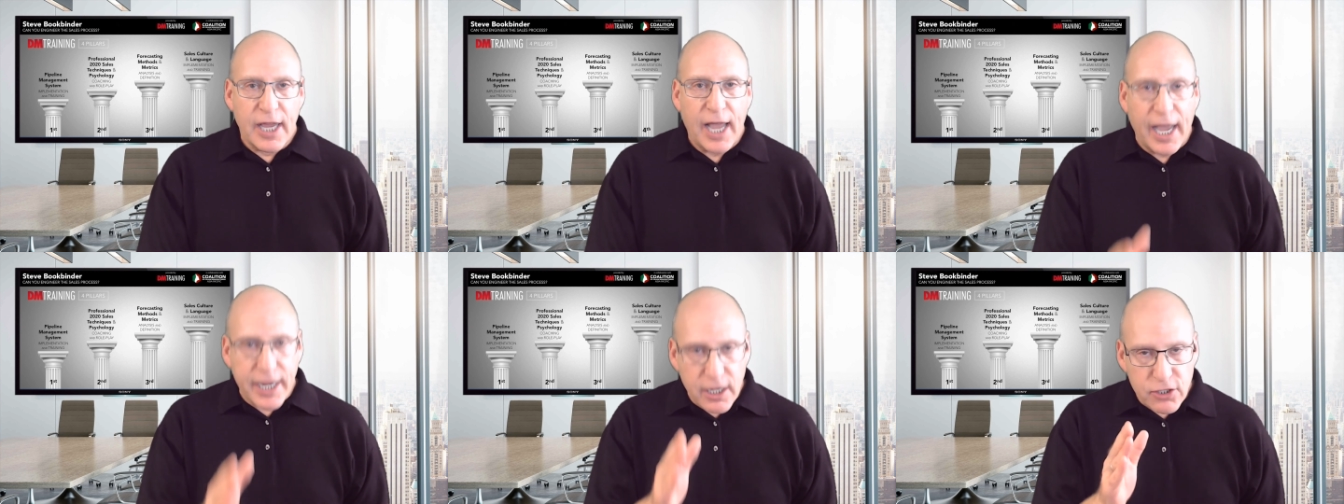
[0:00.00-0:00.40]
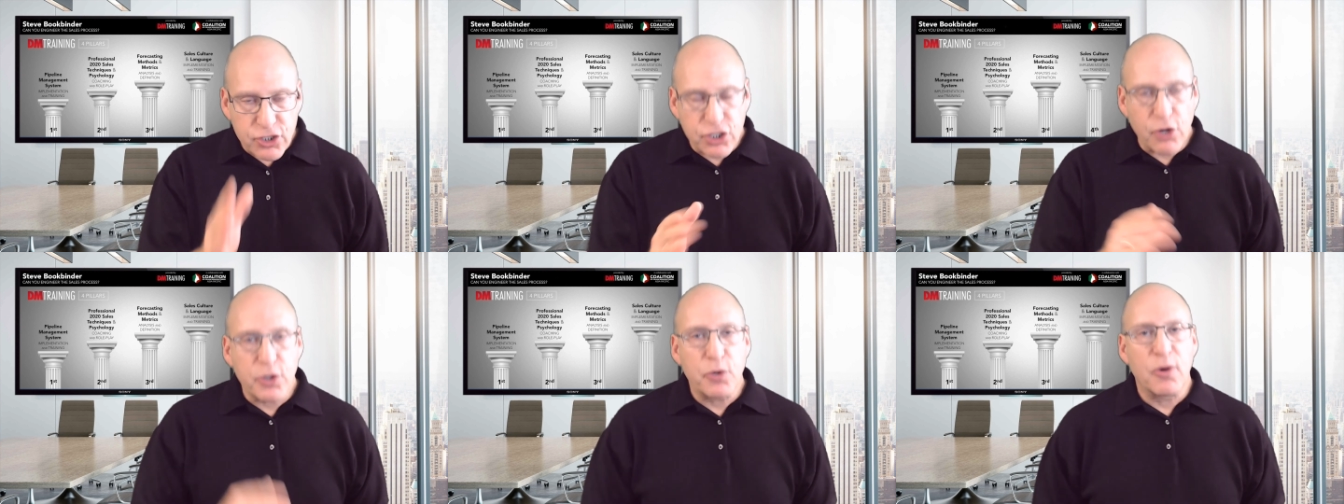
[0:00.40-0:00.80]
and I'll
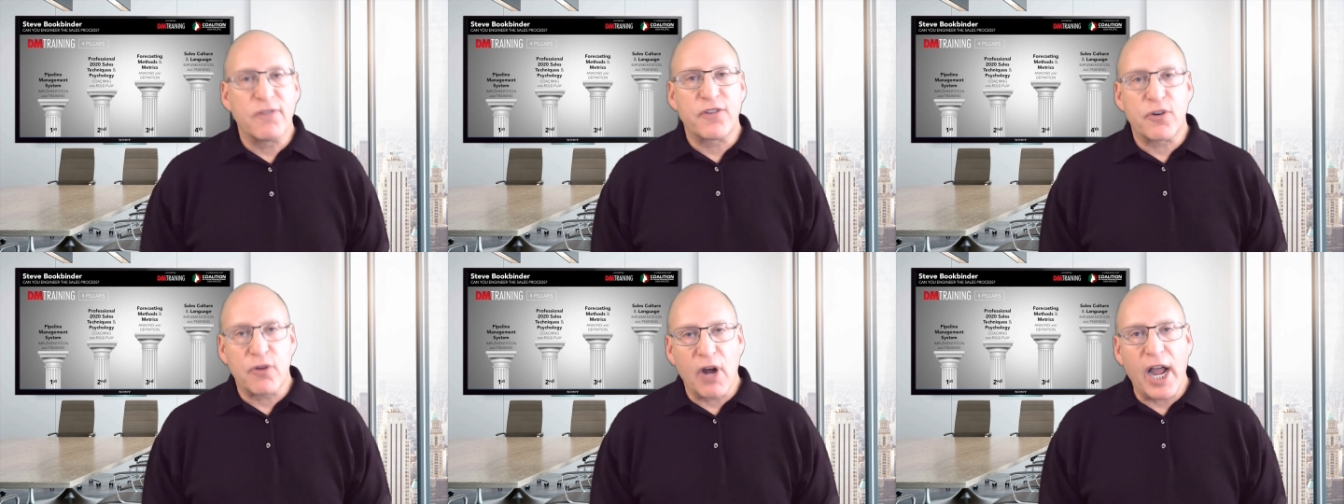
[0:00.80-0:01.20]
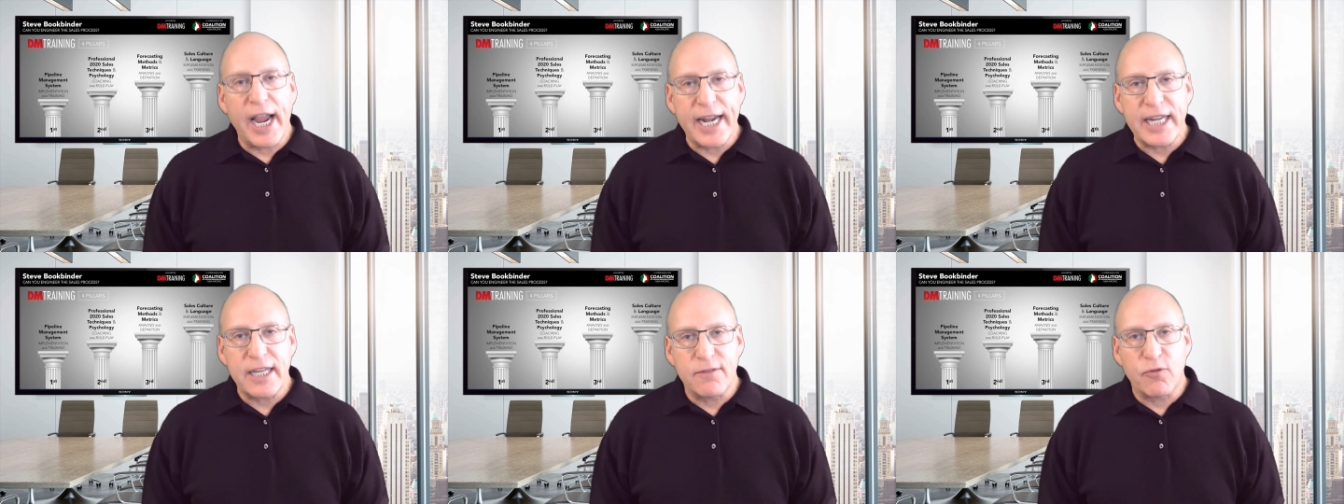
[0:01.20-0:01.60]
show you a
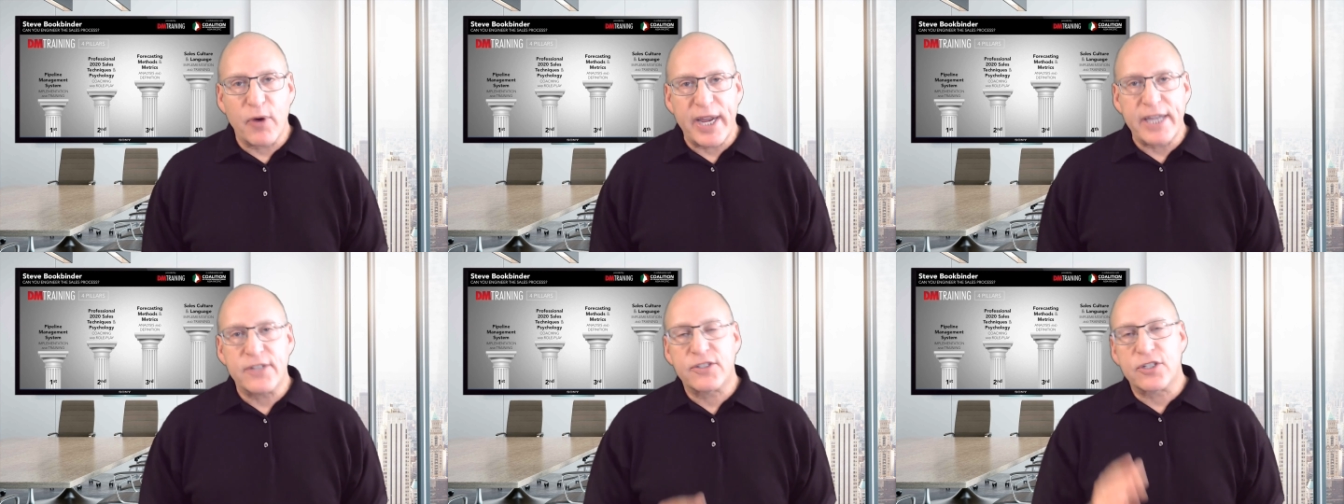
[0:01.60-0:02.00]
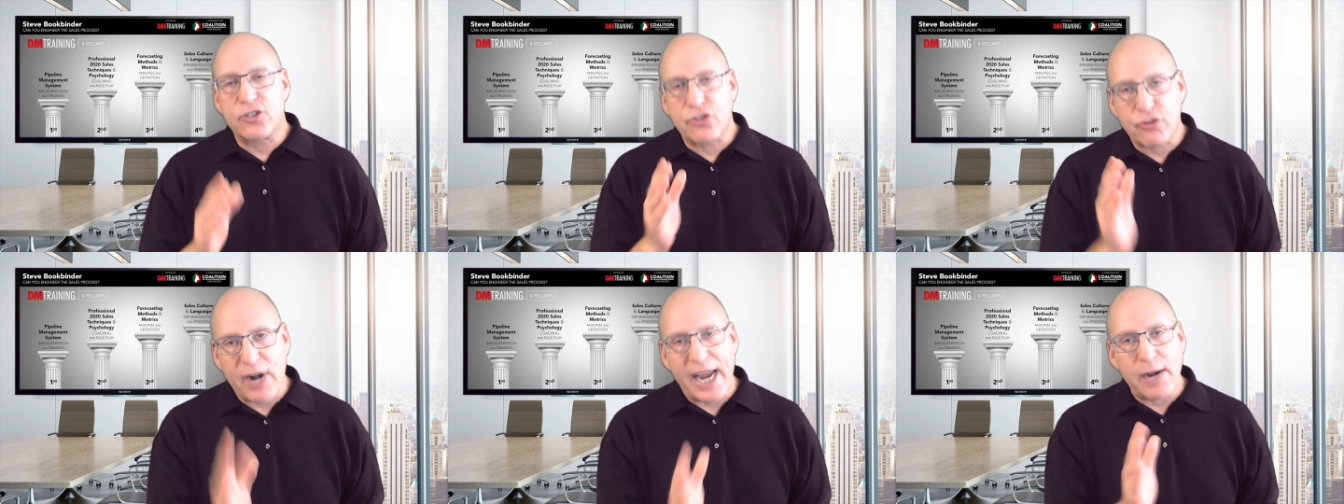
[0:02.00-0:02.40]
variety of ways to
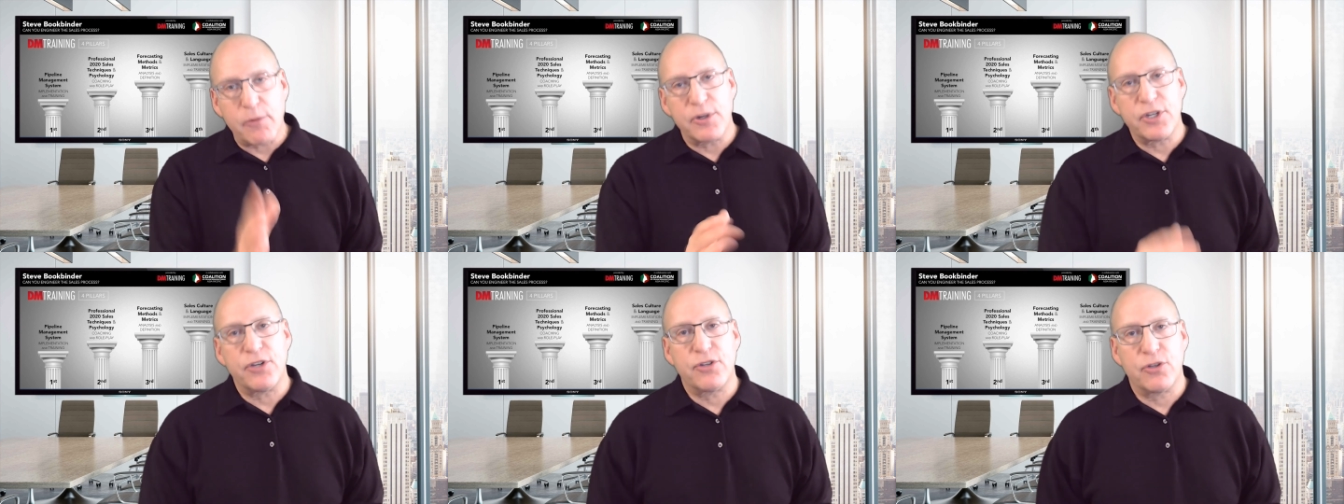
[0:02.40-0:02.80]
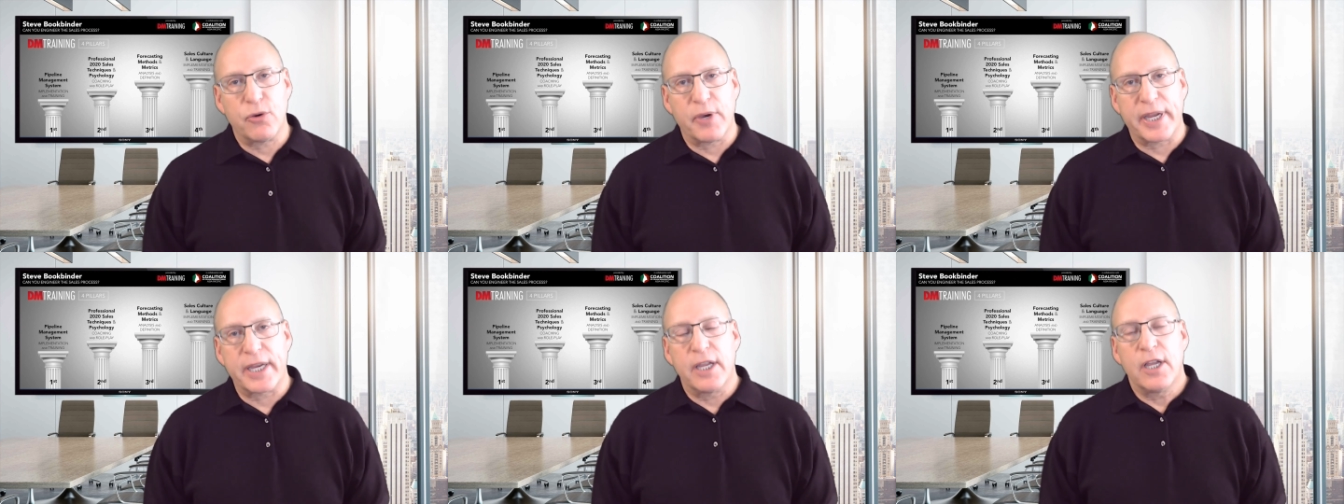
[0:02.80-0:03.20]
track what you're
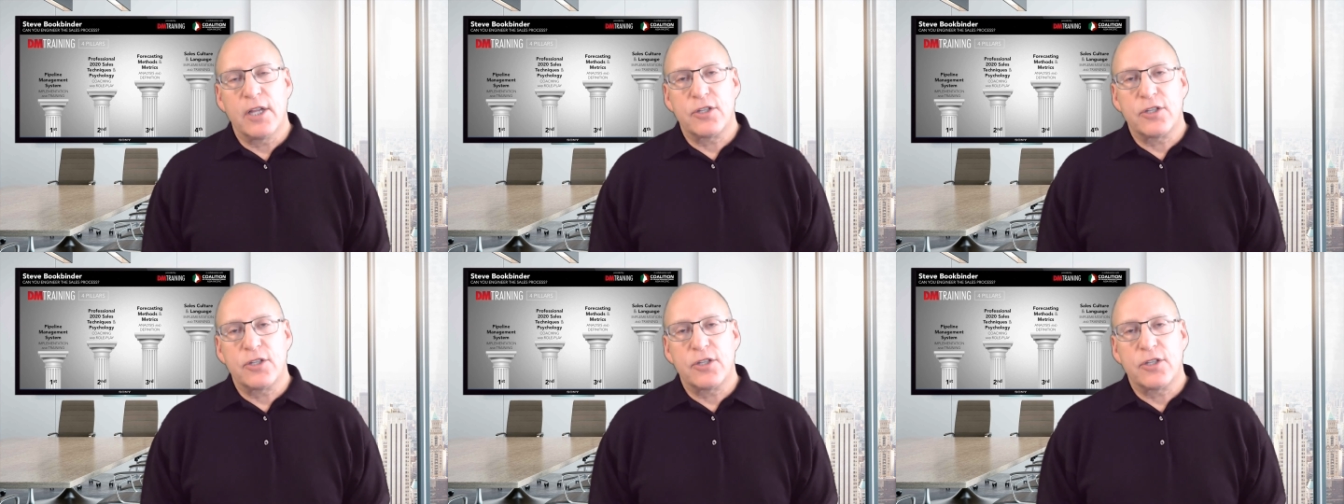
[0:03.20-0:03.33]
doing